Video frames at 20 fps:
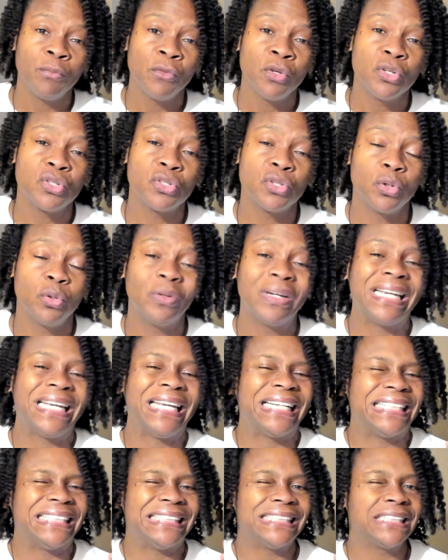So
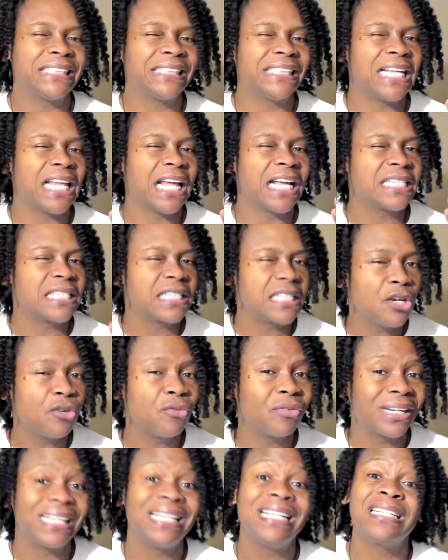it the, a
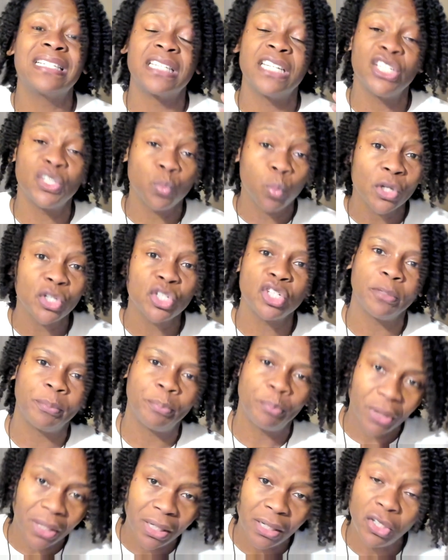secret is is what you're
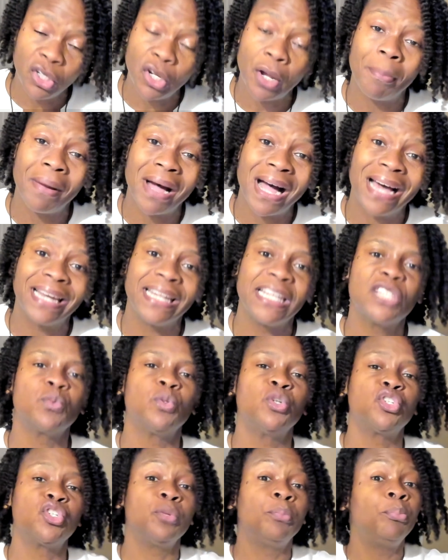putting in your body is
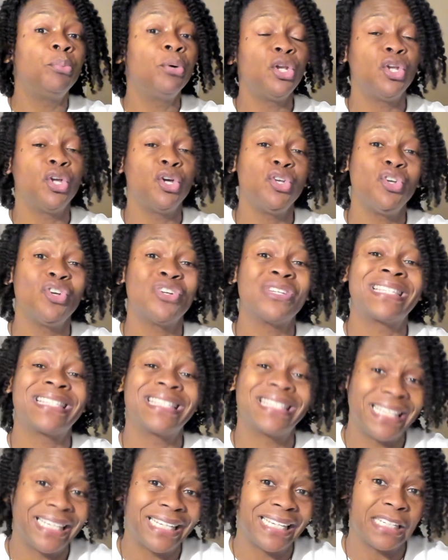what you're putting on your
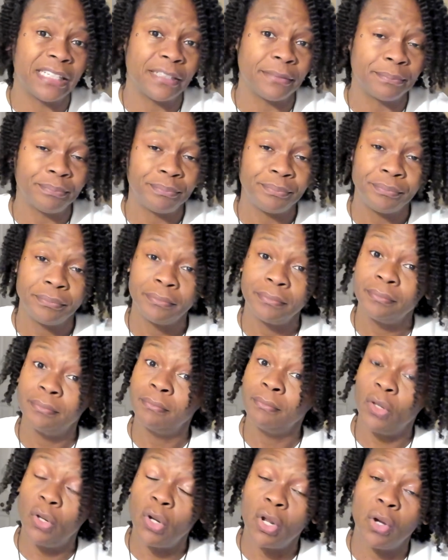skin
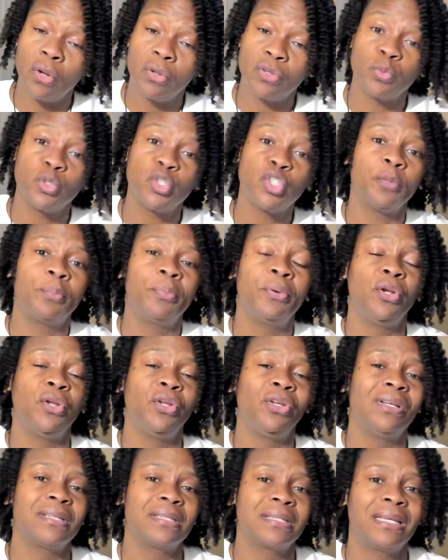you know, is what you are putting
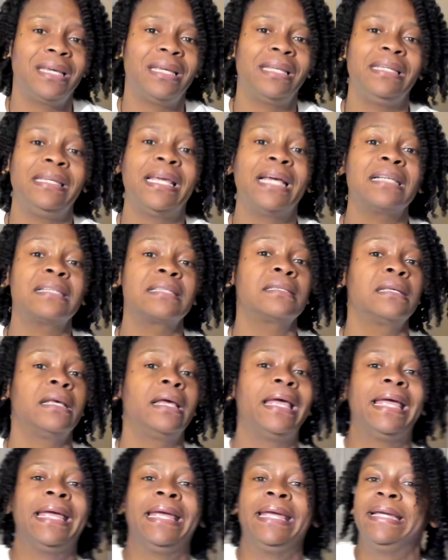on your skin. Yes,
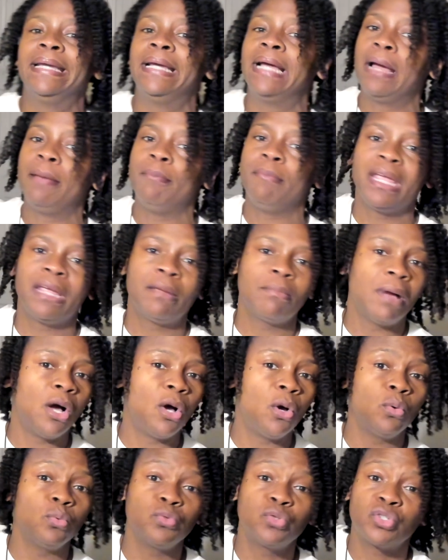I make my
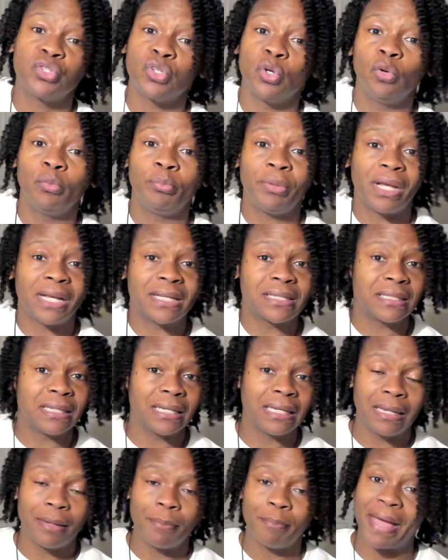own soap. Y'all see
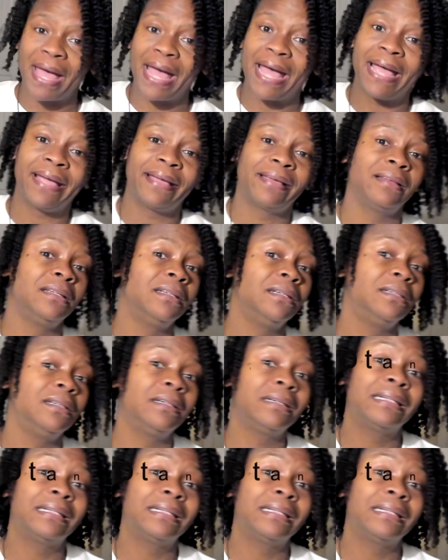in the back. Look,